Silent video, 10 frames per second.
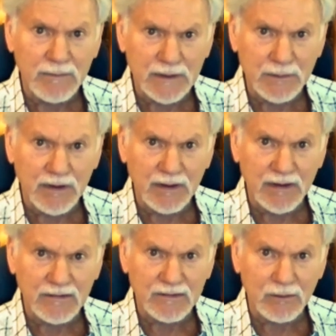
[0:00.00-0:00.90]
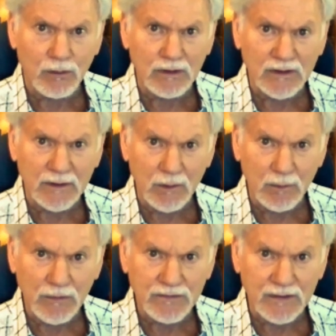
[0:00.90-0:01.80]
minimize or
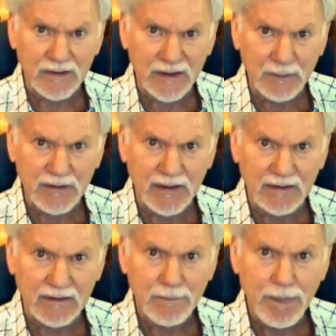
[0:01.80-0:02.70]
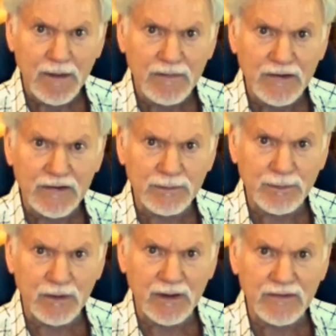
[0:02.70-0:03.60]
almost eliminate the
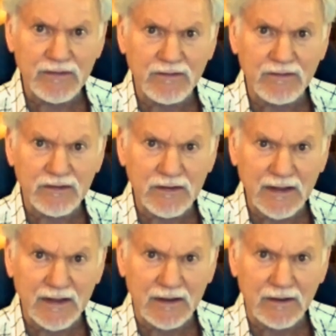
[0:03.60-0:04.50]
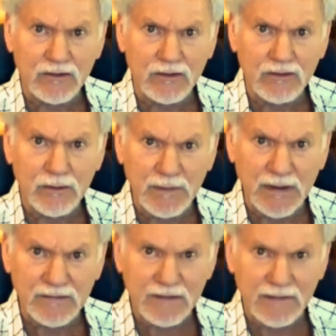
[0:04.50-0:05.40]
experience of seeing
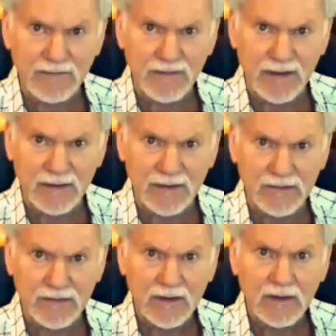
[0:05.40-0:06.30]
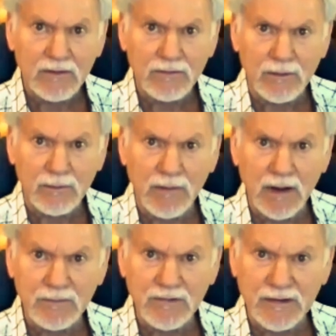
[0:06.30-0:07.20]
domestic violence from
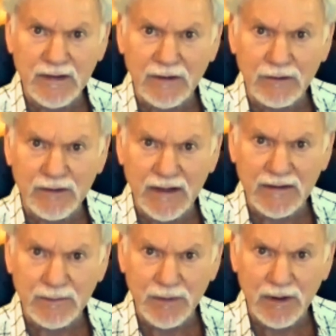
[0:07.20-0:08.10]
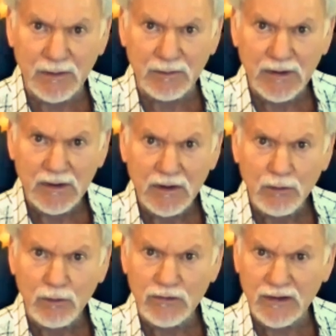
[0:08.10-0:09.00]
mom to dad or dad to mom,
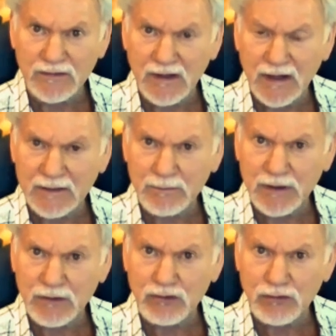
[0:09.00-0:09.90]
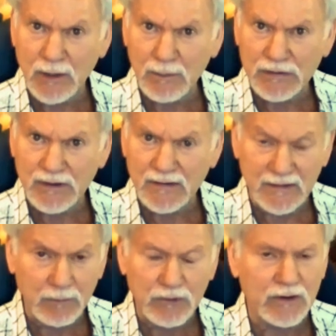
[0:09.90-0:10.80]
which has got to be
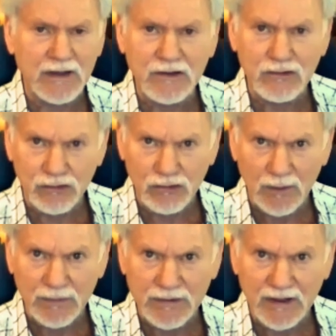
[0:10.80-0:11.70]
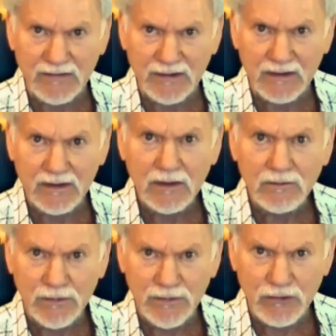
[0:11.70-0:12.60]
traumatizing, which is traumatizing
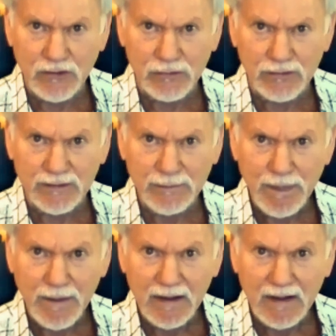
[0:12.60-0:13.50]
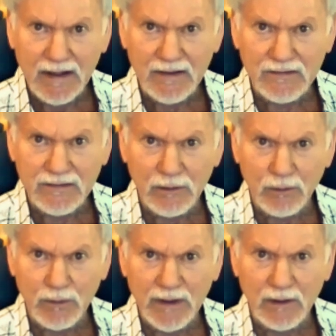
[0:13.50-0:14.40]
for the children. And
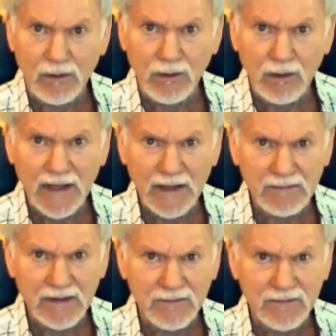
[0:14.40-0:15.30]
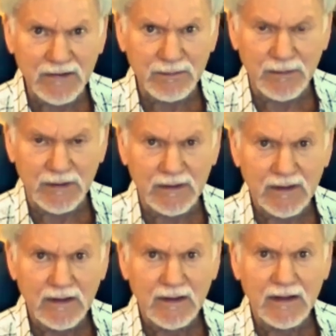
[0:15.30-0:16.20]
so we all have an
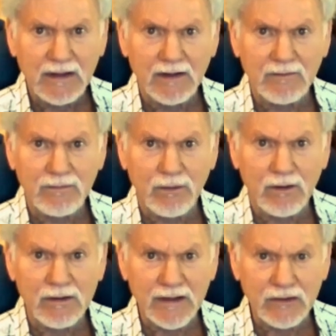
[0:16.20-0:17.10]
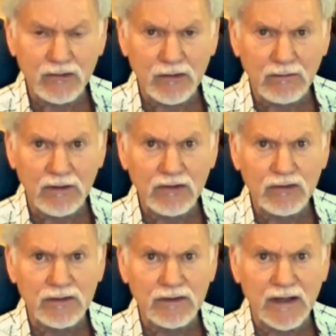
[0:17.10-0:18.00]
investment for our next
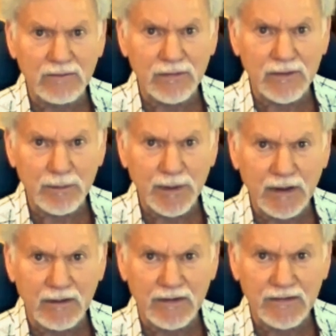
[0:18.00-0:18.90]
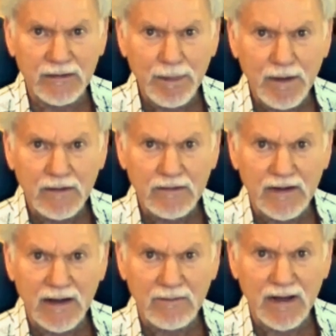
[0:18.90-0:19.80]
generation and for the parents
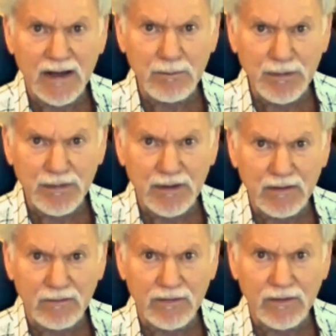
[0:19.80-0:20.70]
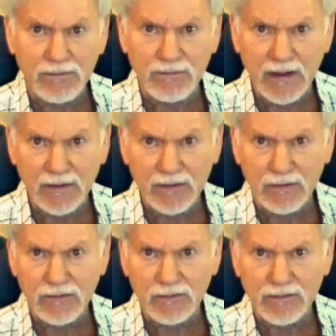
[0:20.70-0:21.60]
to have empathy for the
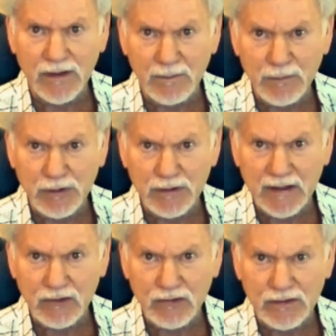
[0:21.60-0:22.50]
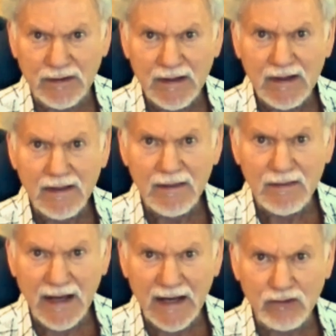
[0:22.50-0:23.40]
failures of communication.
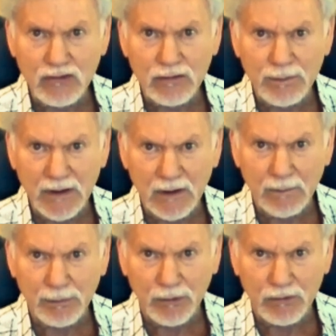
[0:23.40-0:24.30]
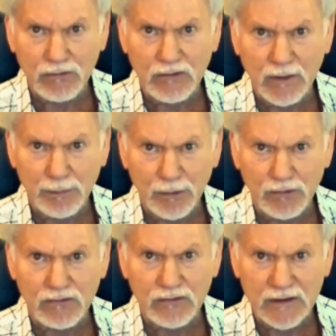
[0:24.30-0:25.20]
That should be our
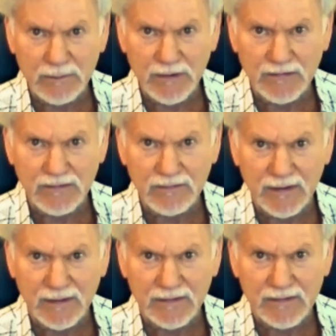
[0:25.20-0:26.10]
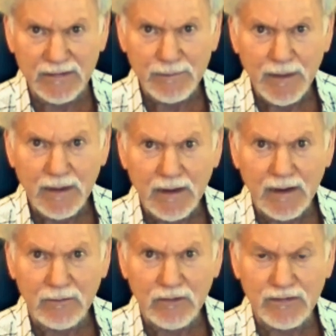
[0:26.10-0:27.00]
approach to domestic violence,
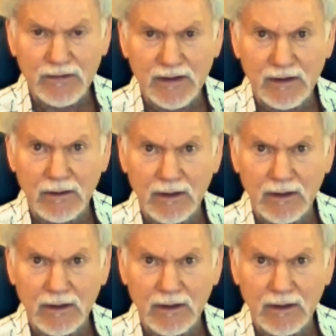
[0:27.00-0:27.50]
just like